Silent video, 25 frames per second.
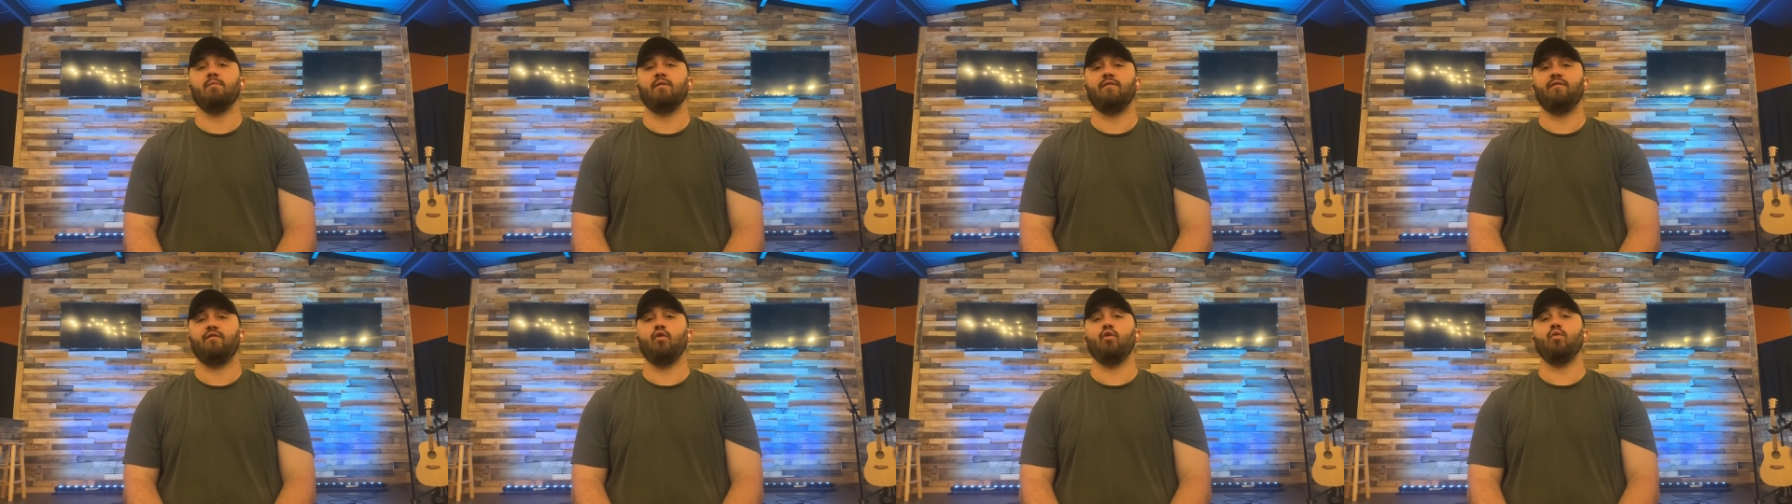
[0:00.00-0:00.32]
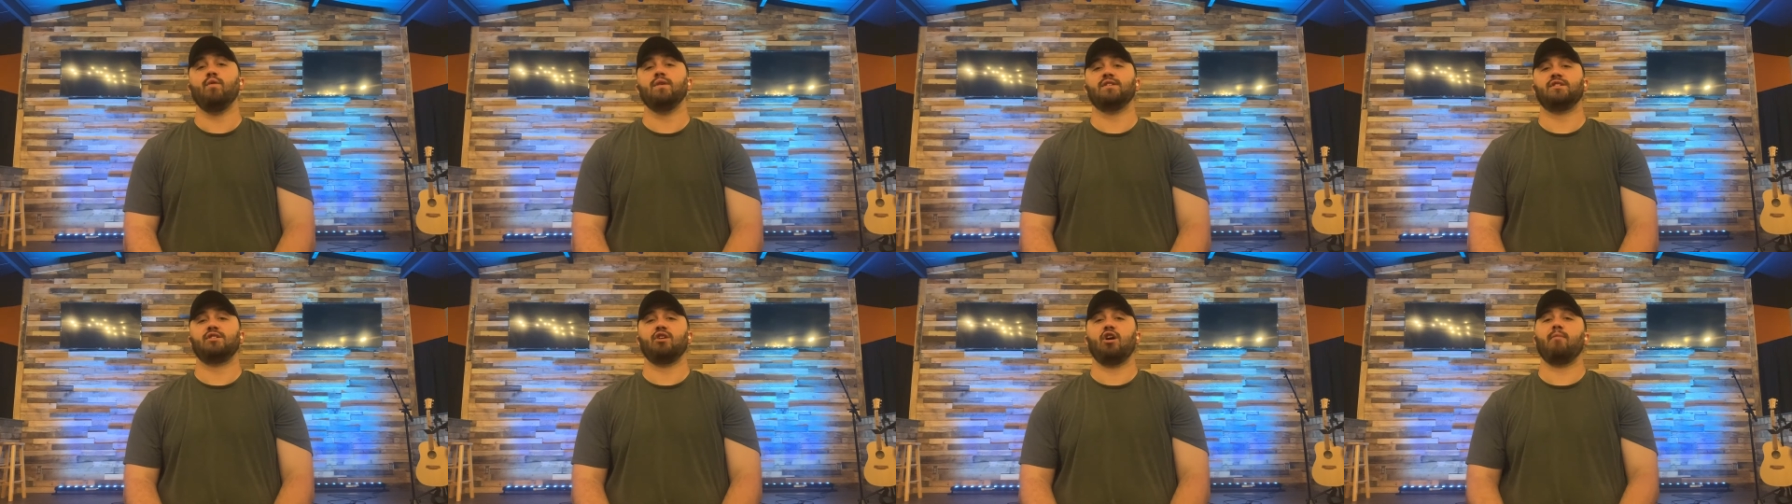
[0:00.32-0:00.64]
before
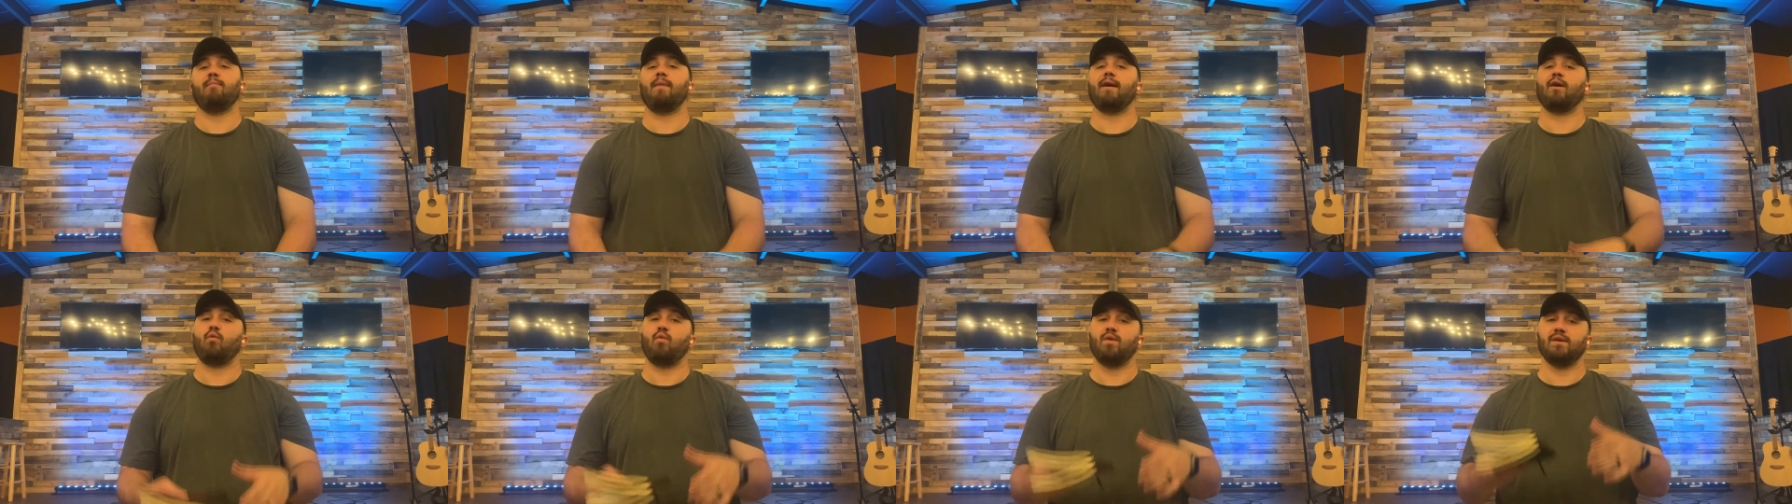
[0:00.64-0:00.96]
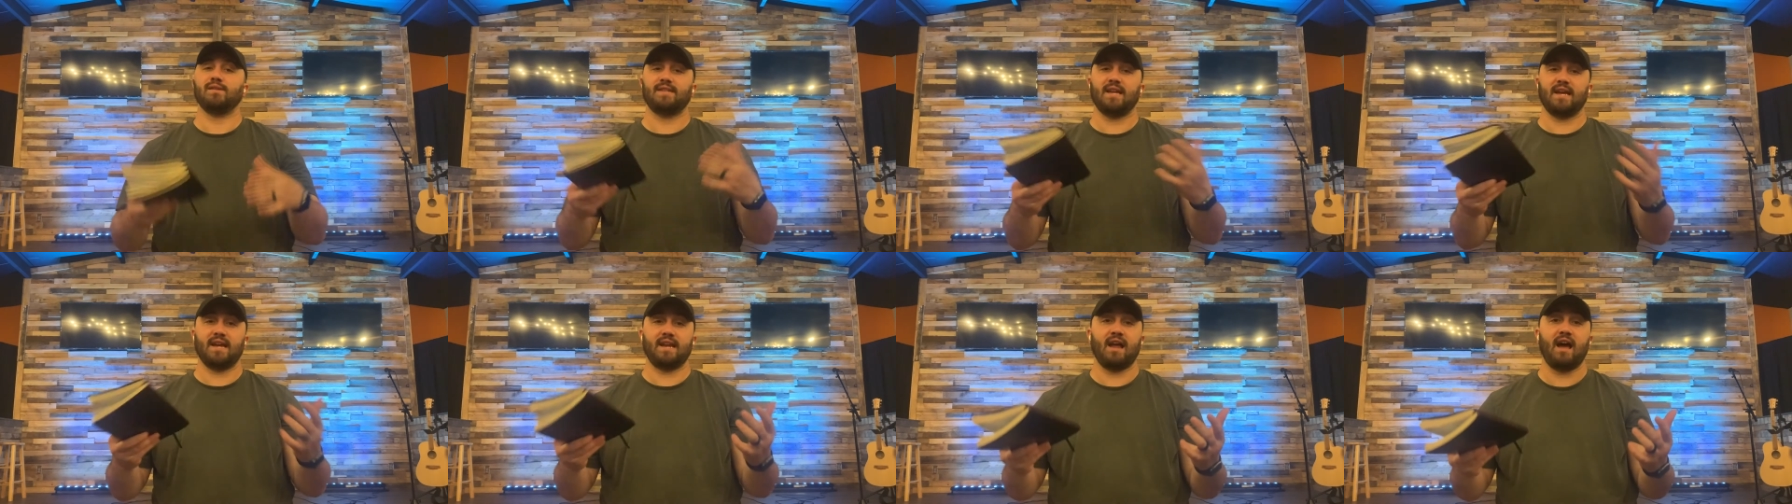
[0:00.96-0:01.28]
we start back
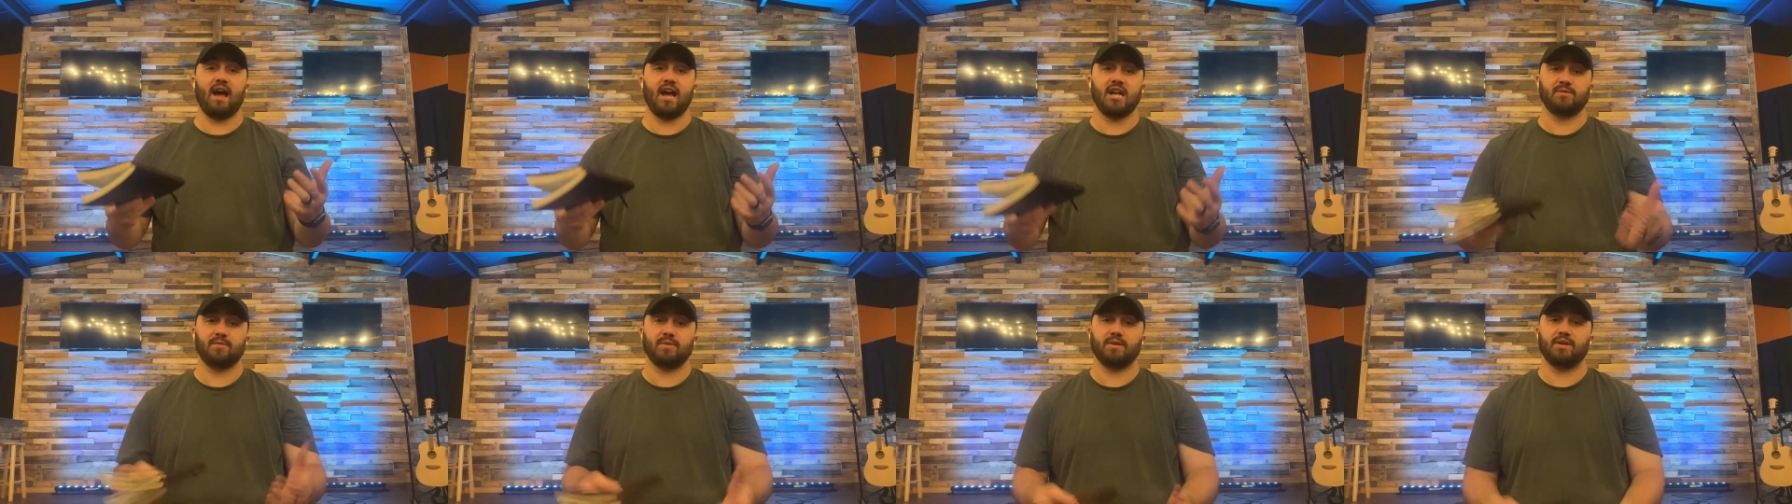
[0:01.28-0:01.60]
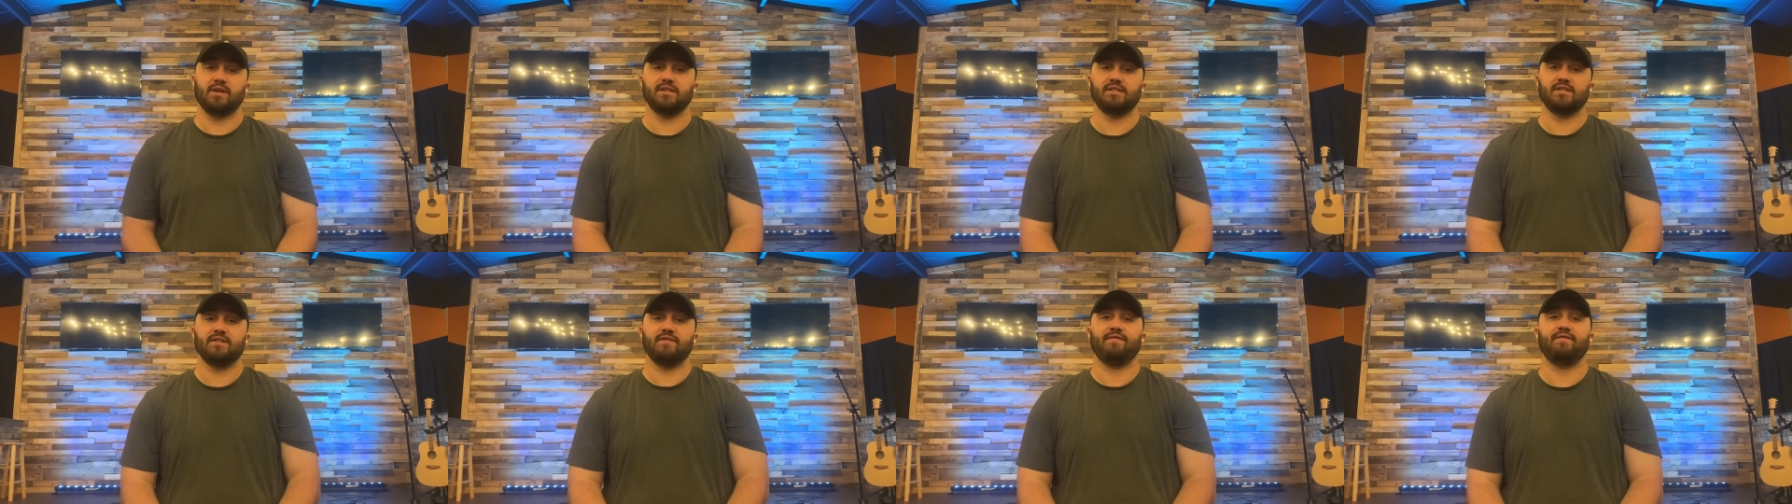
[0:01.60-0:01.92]
Wednesday nights
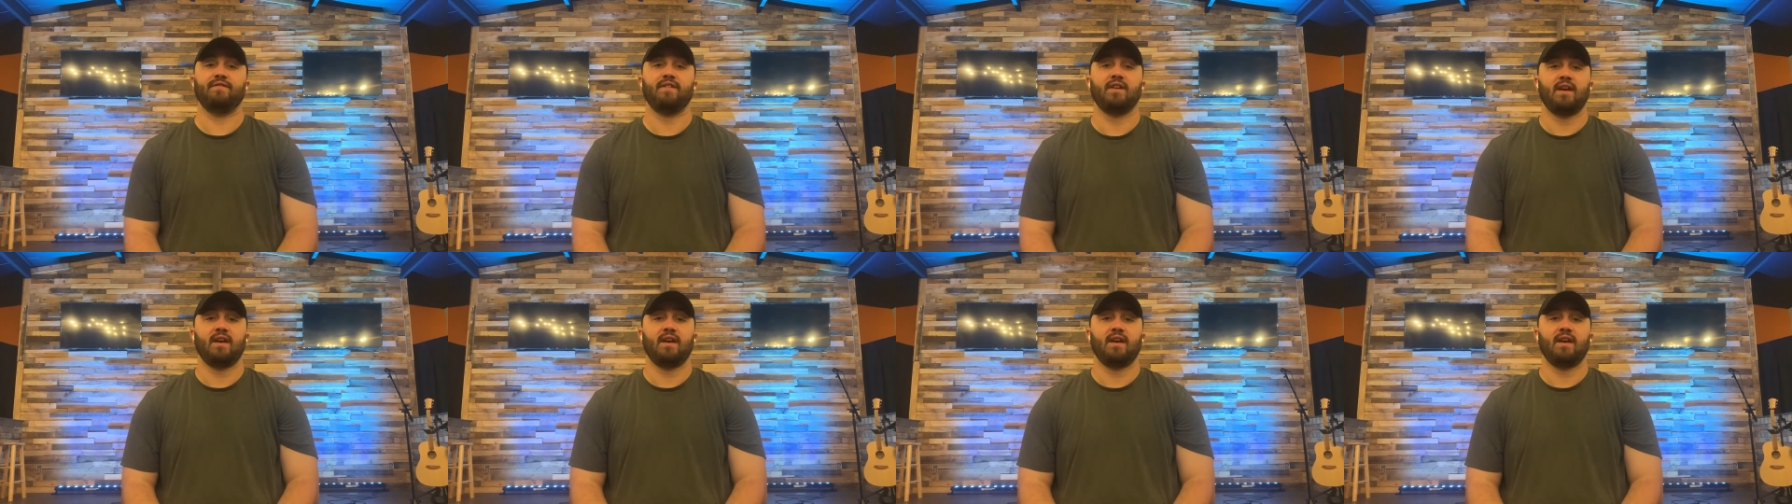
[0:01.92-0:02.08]
because if